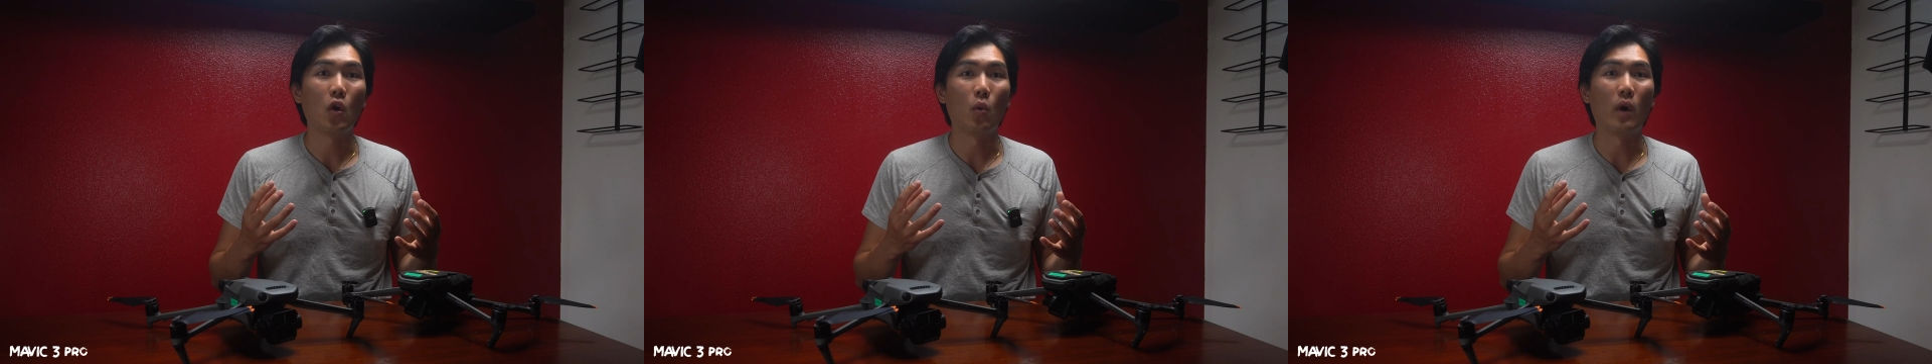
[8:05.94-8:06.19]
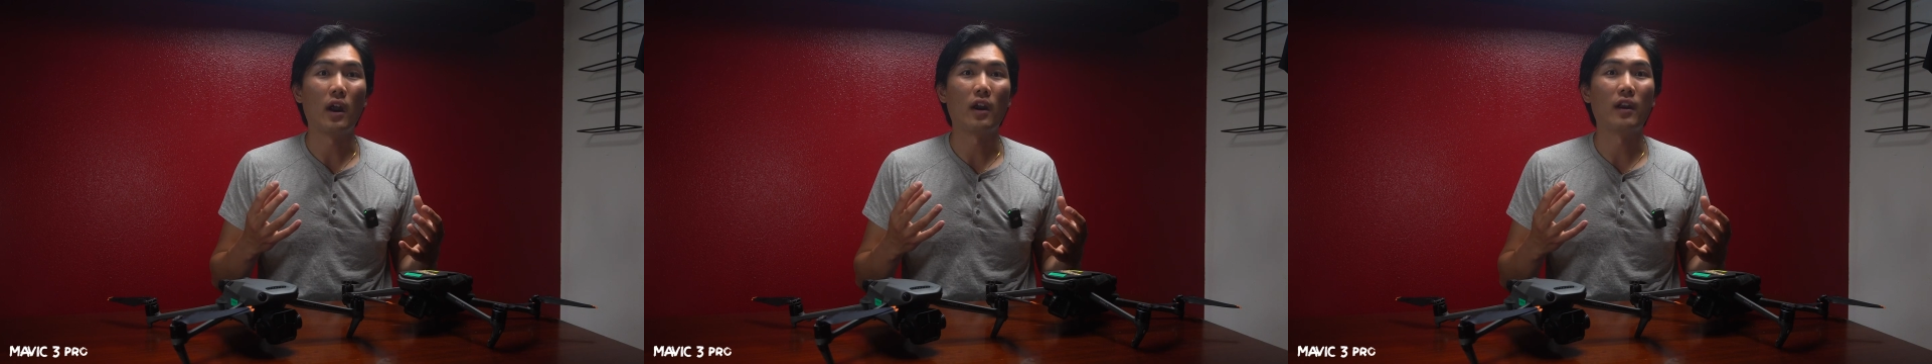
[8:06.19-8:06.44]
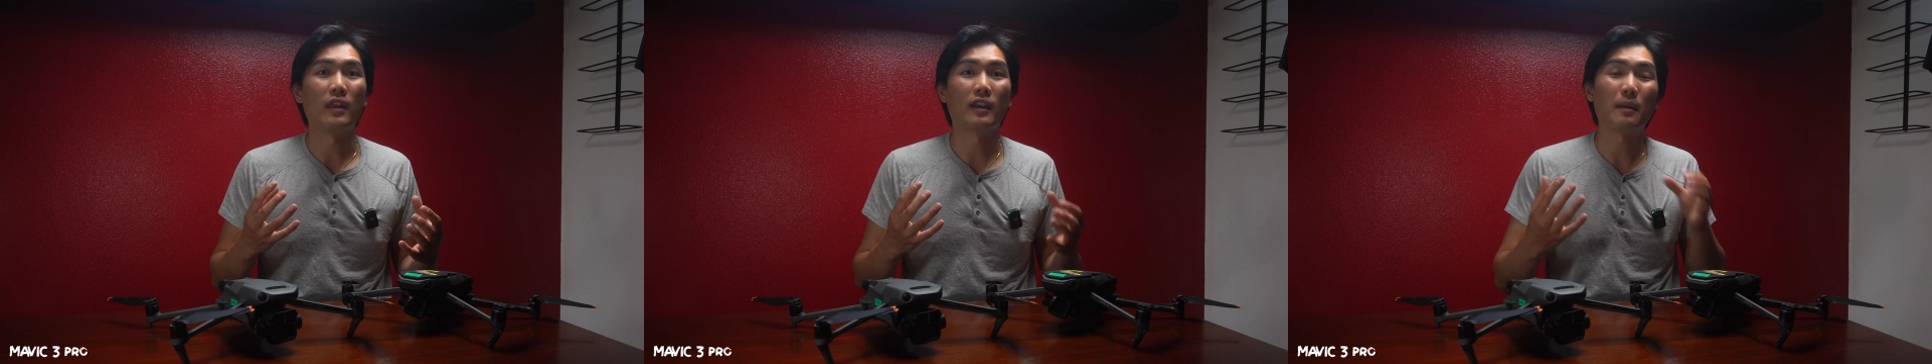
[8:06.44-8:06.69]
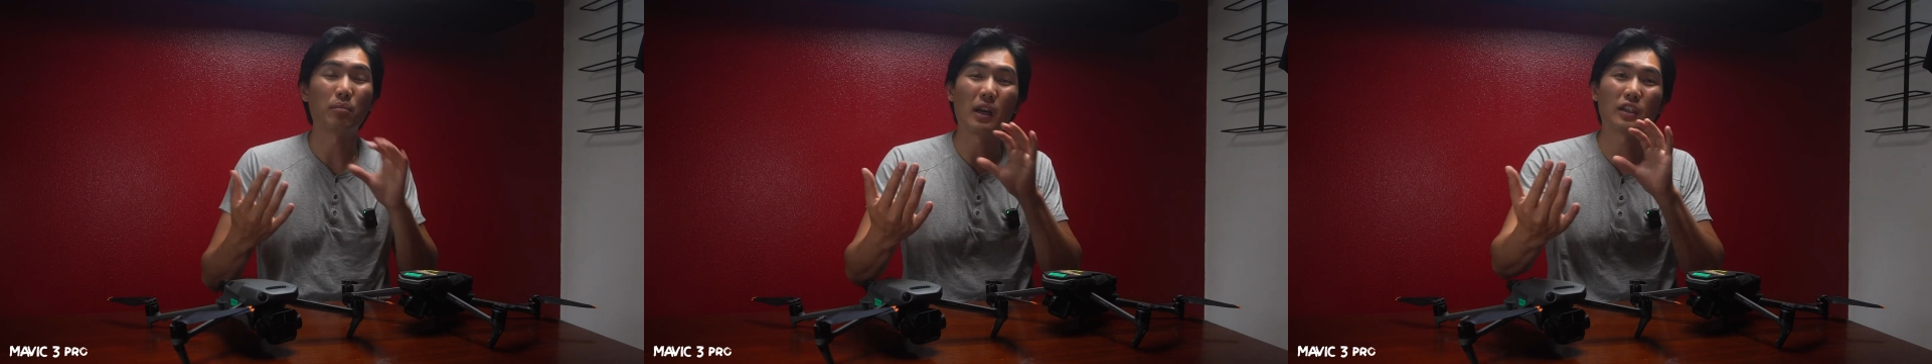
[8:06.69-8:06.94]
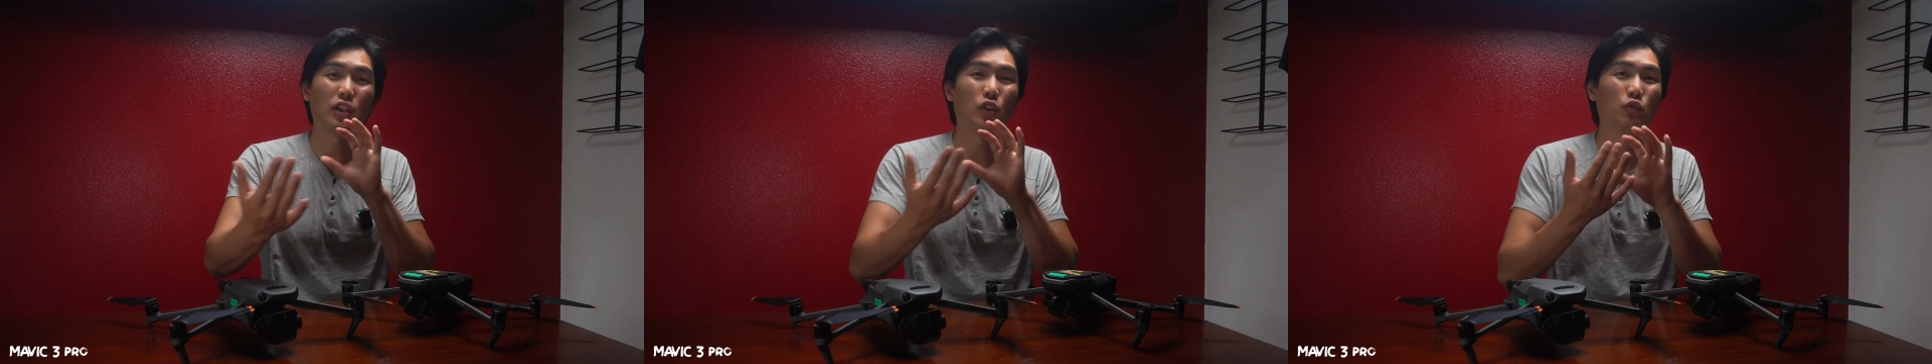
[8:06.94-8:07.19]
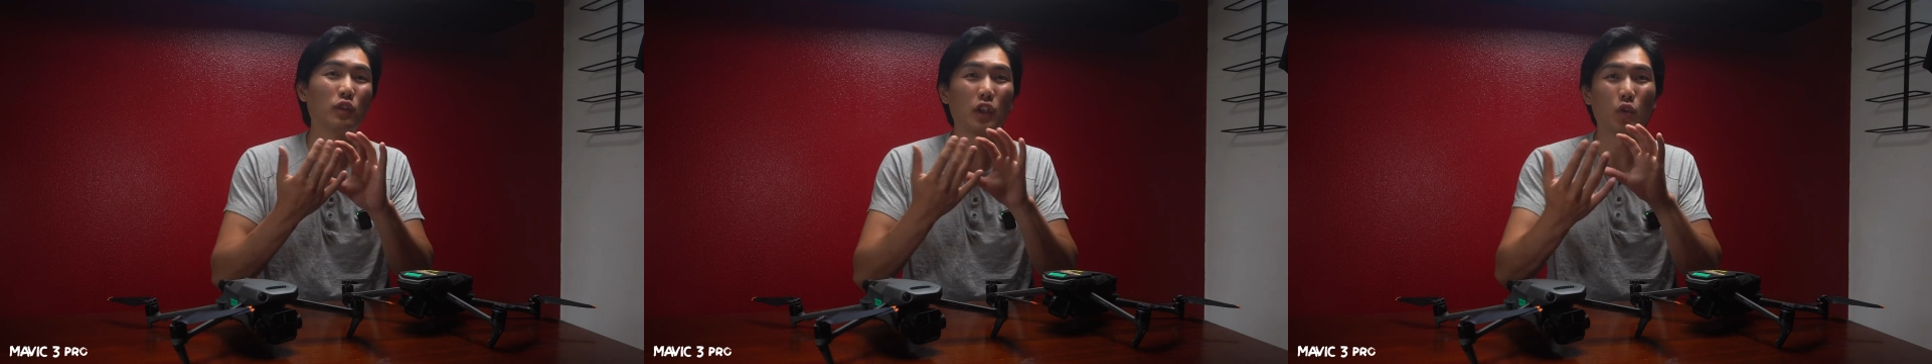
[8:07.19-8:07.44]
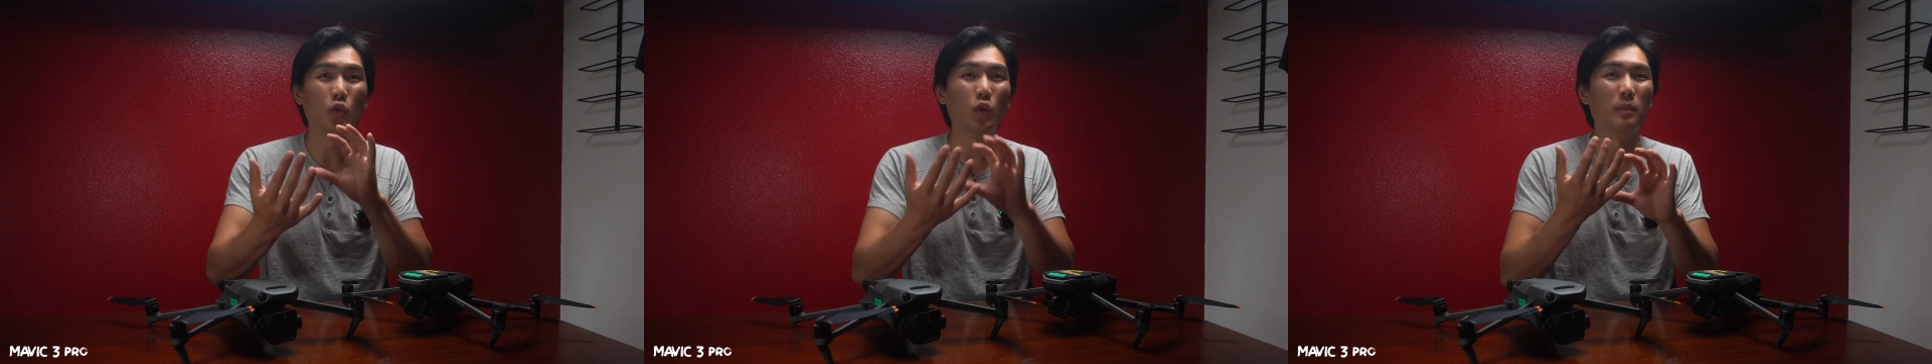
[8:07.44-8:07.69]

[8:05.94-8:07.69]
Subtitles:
where the compression is really cool,